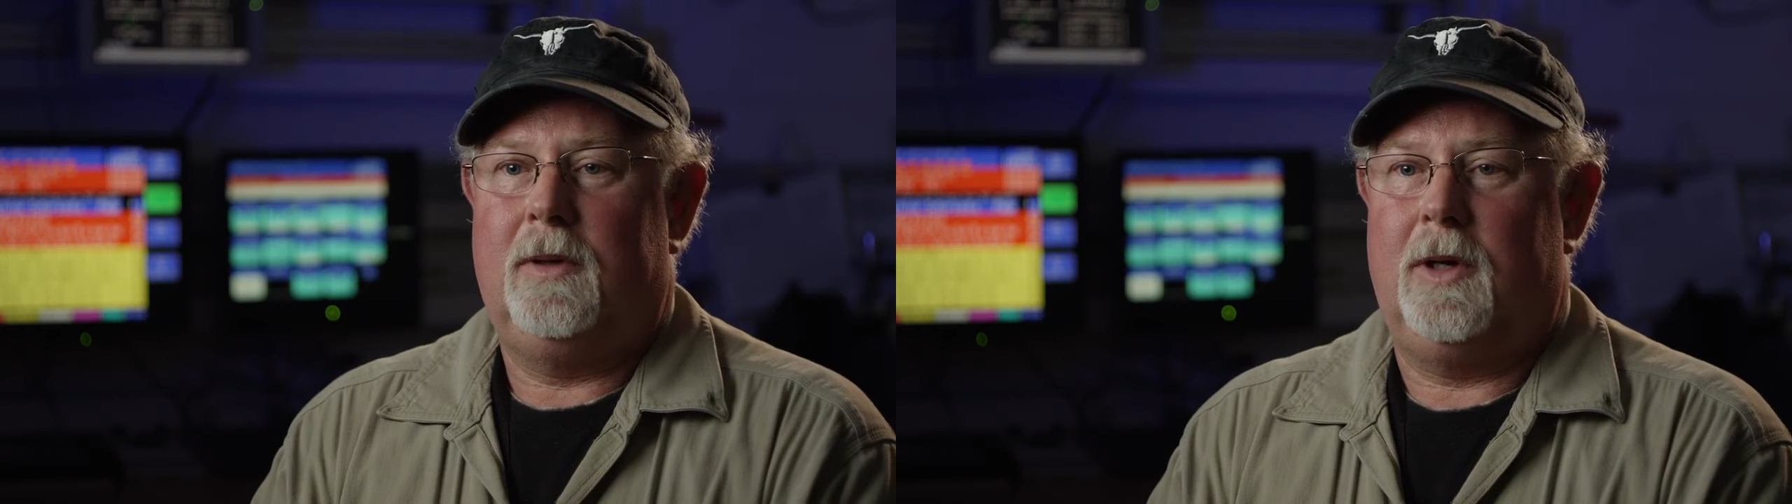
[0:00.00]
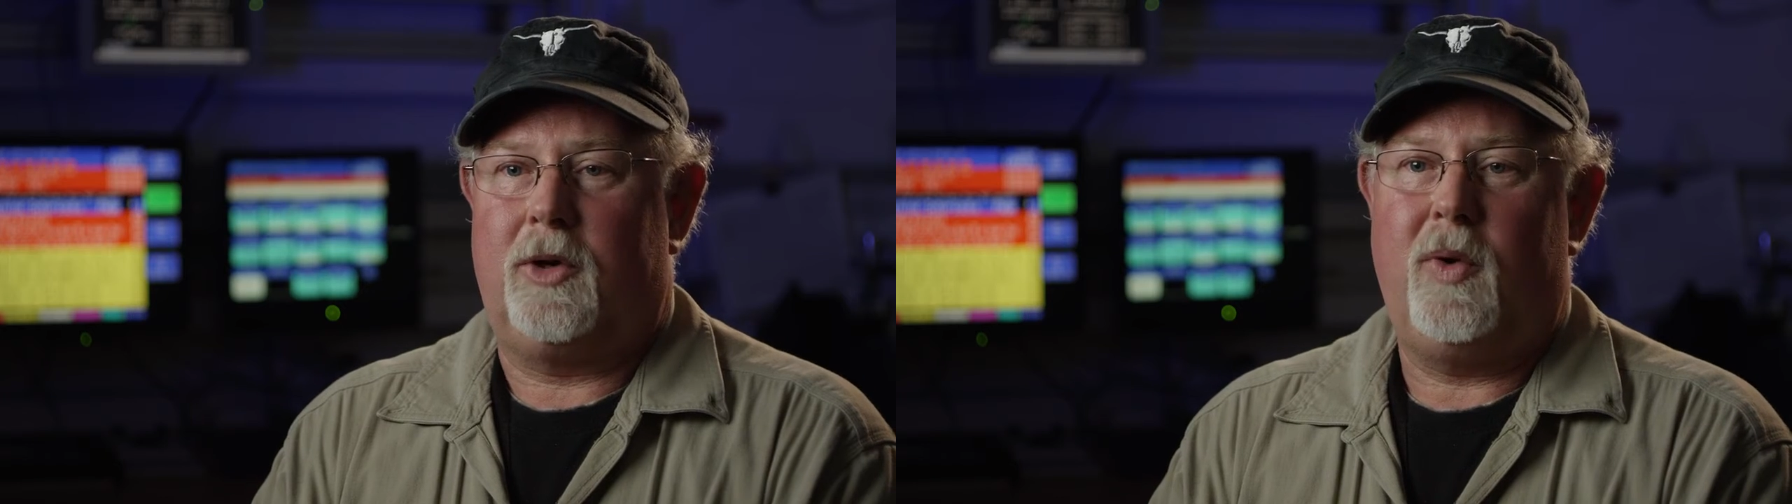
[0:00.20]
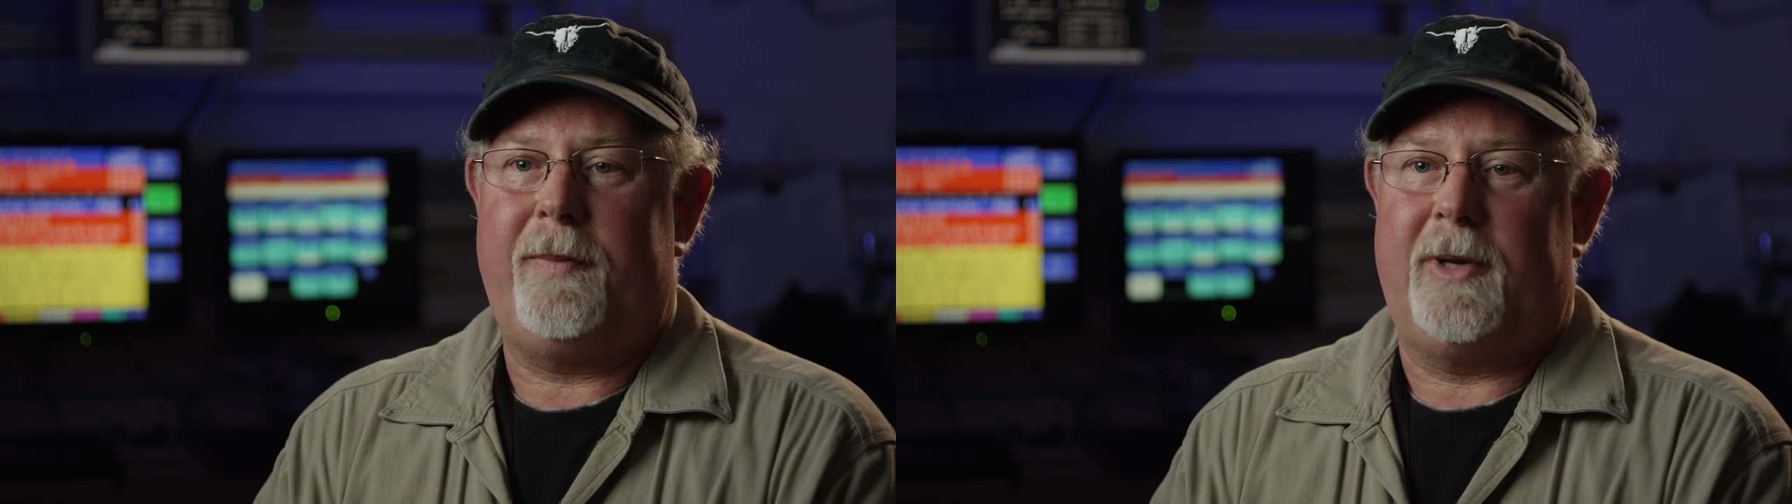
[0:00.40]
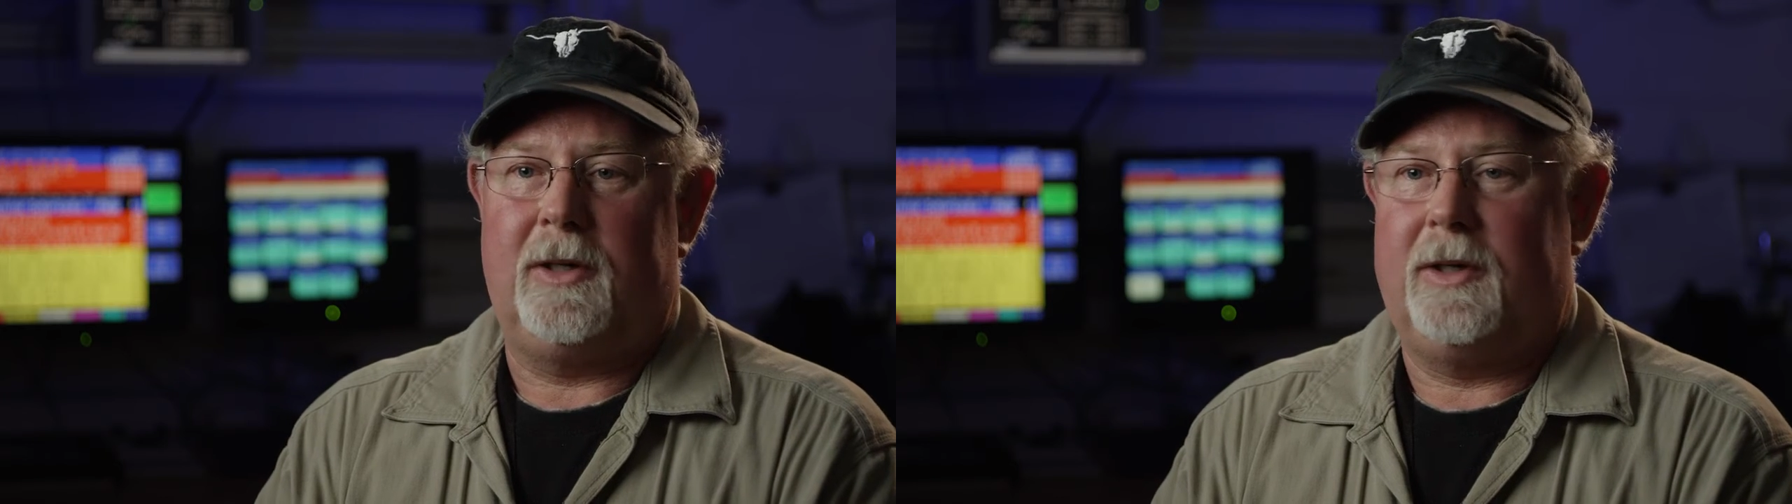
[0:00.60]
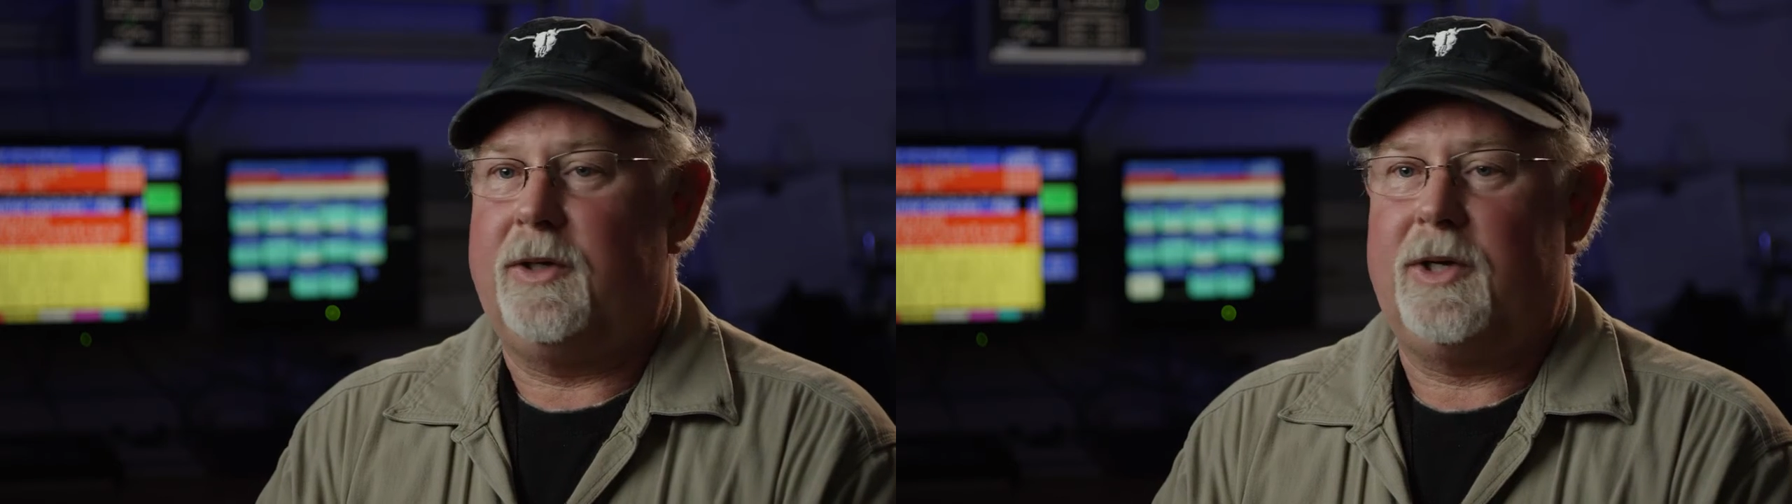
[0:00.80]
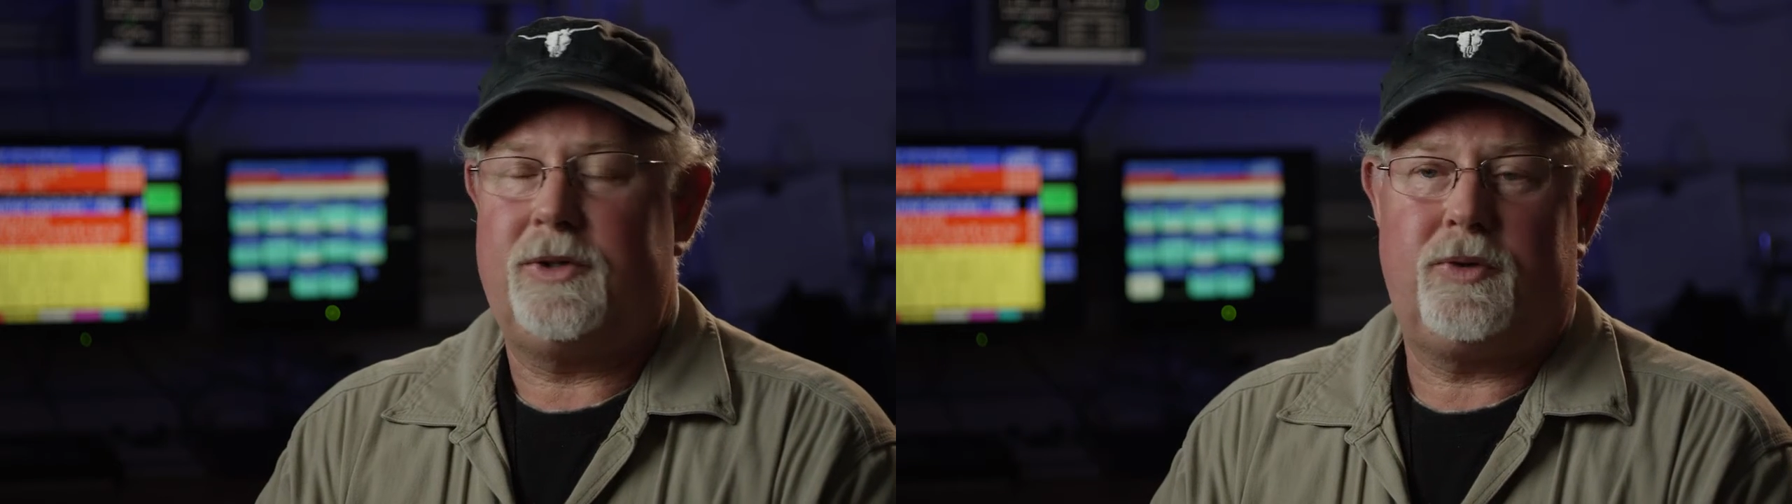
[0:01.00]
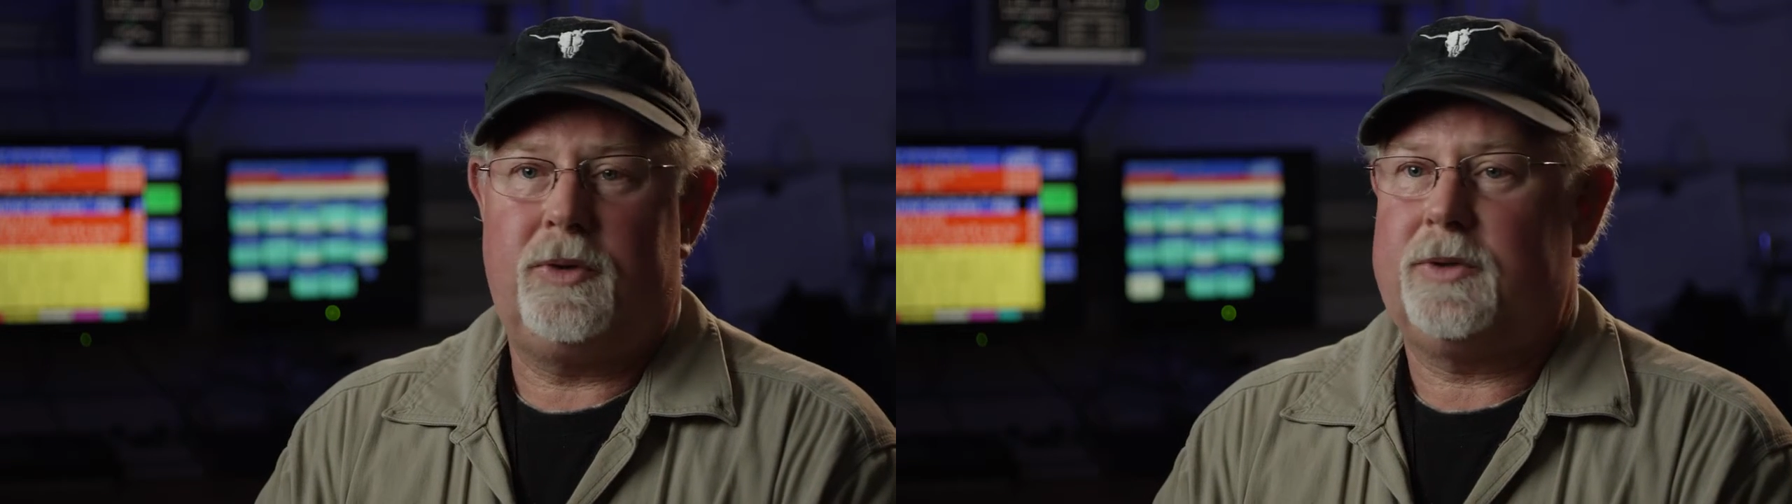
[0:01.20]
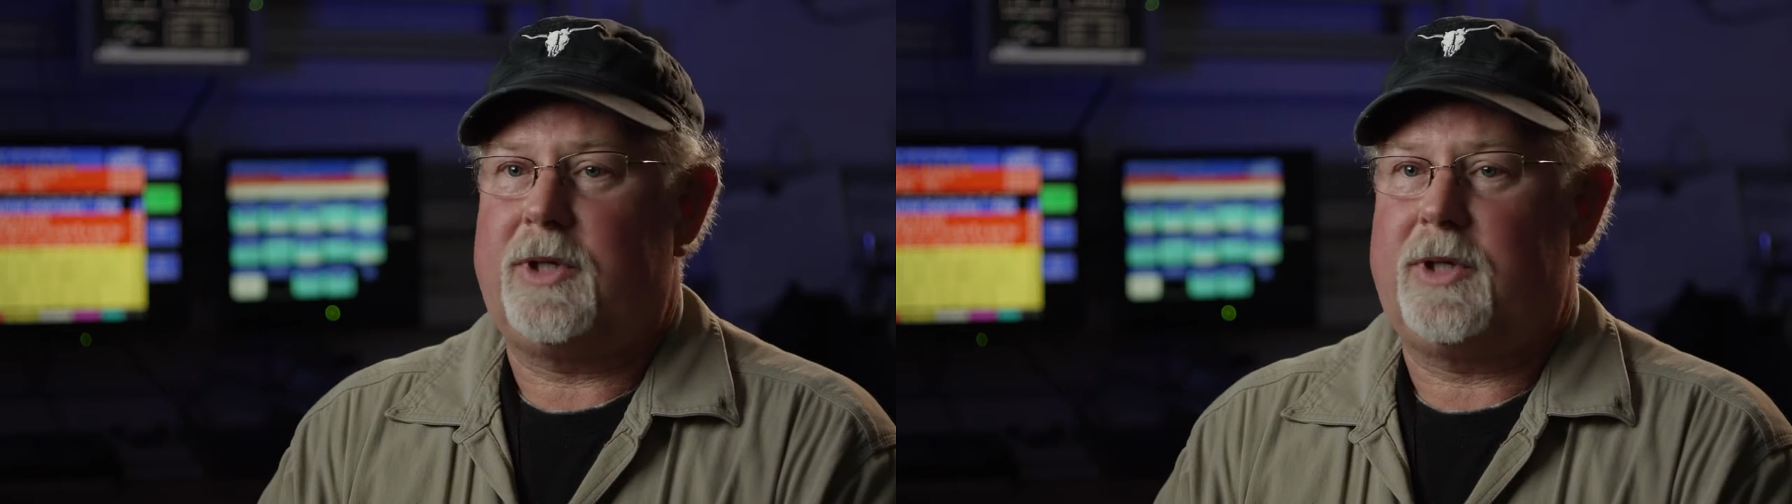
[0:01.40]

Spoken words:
equipment, industrial